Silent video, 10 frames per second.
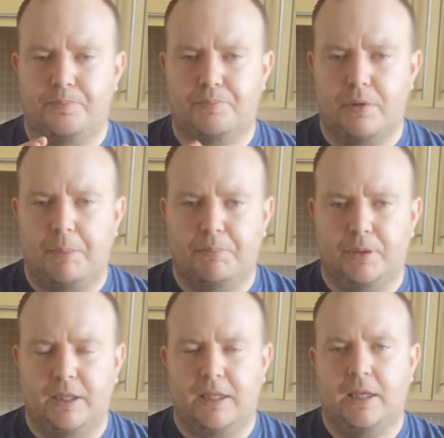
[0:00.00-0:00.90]

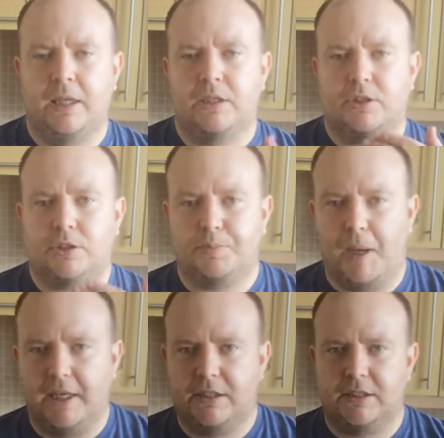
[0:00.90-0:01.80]
brambly,
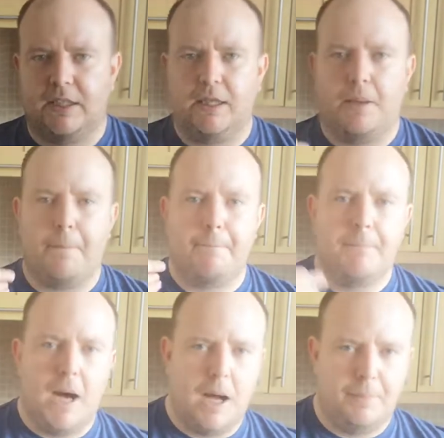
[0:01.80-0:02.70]
spicy
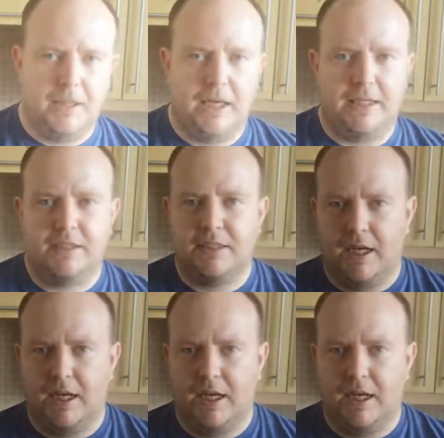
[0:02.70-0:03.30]
marmalade